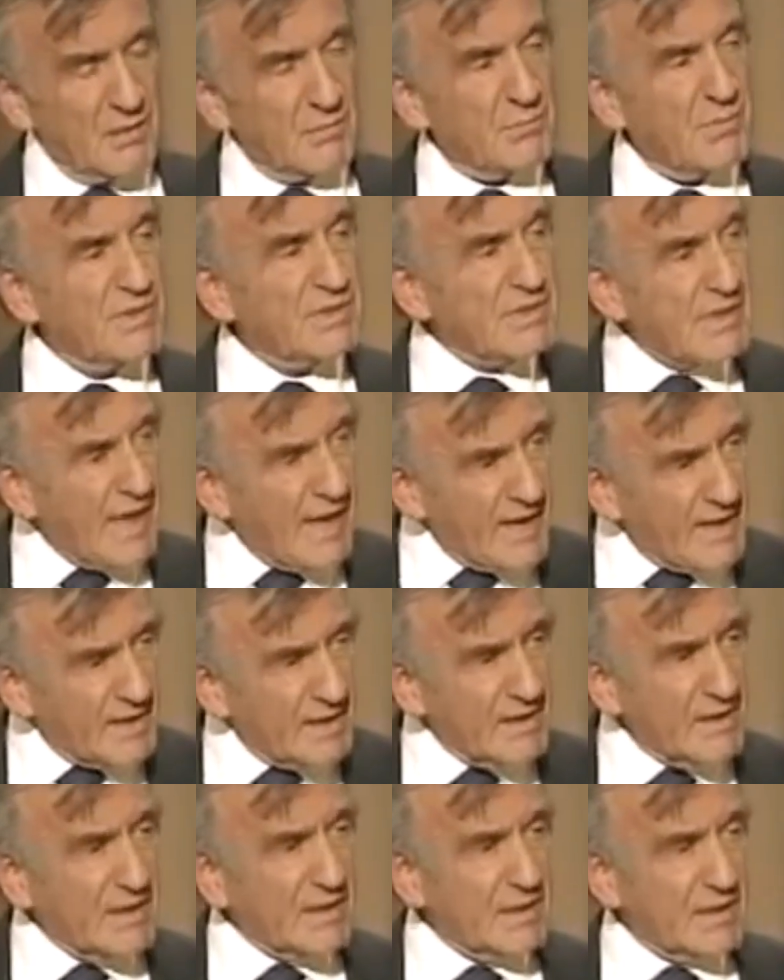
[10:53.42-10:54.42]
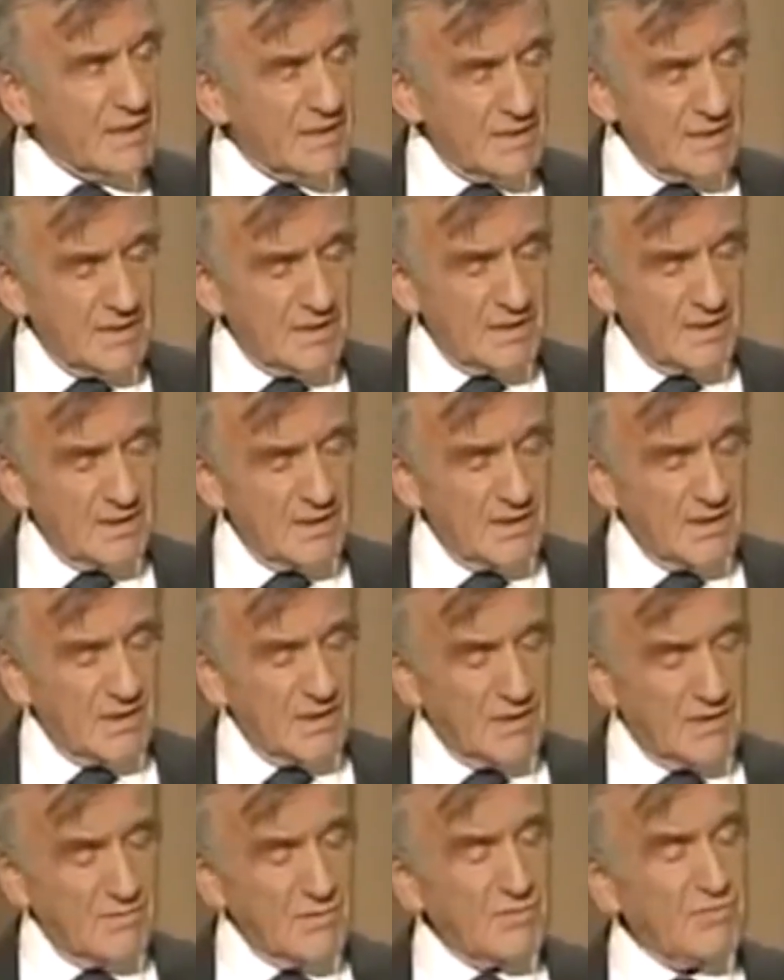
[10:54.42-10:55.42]
But then
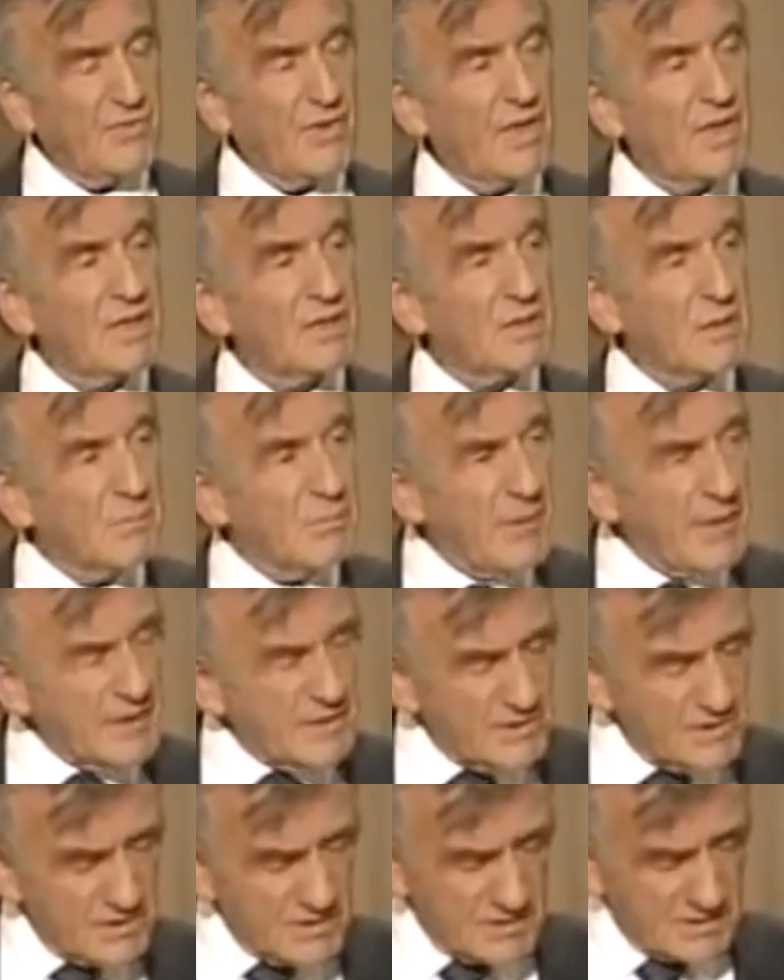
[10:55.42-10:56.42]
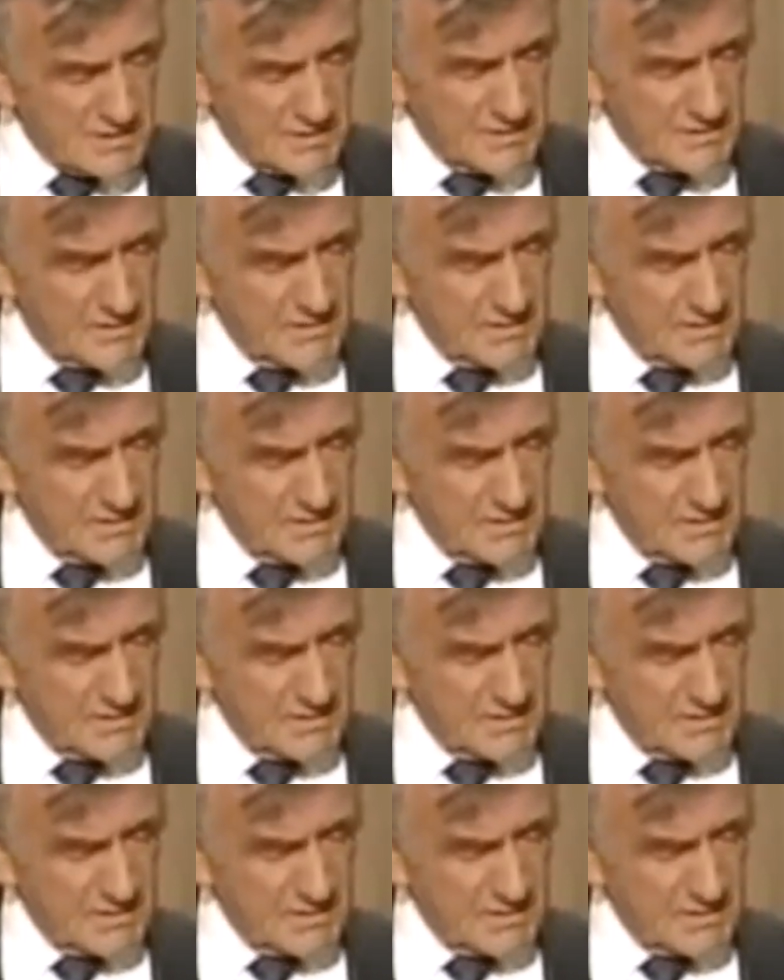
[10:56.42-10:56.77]
we felt abandoned,